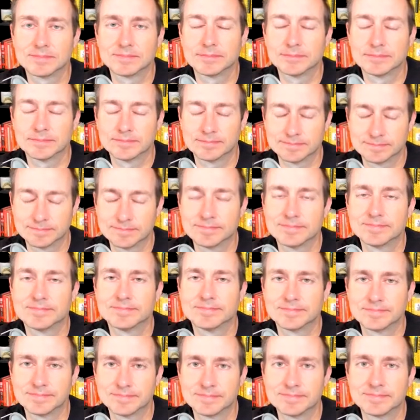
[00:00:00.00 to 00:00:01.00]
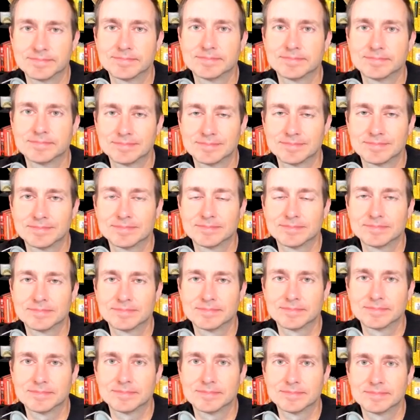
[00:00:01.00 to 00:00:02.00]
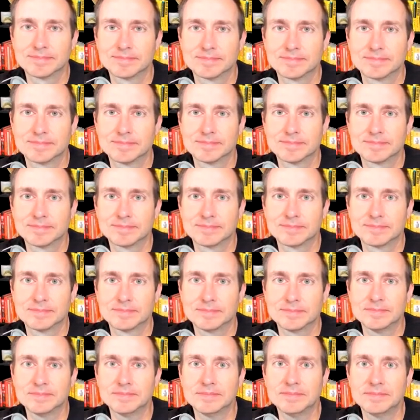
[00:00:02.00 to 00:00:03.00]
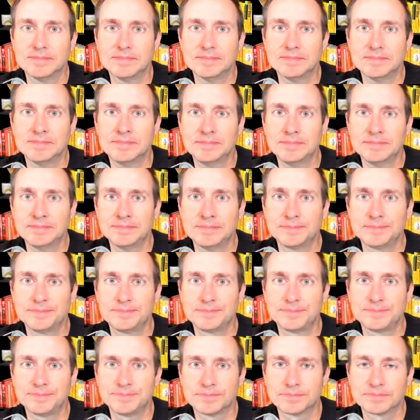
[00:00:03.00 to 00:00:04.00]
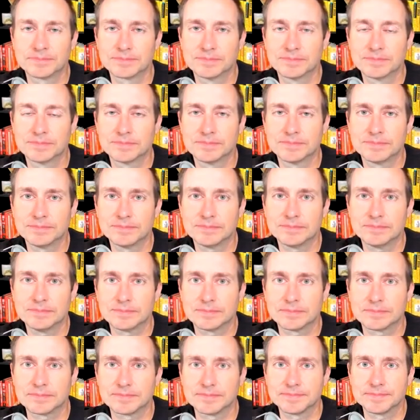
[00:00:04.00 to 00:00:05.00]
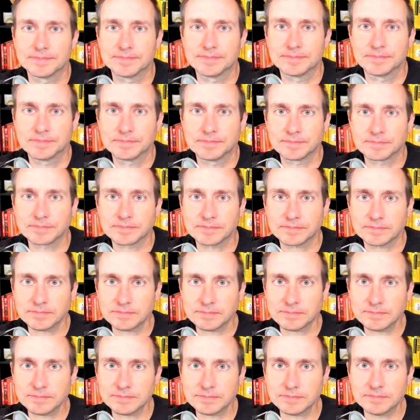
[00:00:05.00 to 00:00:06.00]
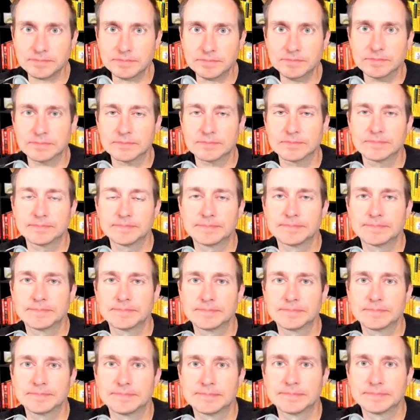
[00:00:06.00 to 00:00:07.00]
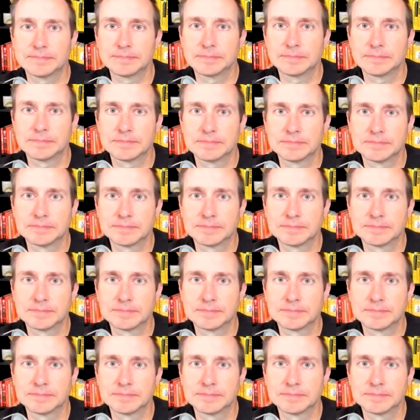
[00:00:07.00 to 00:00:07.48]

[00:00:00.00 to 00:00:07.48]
The person shown says nothing.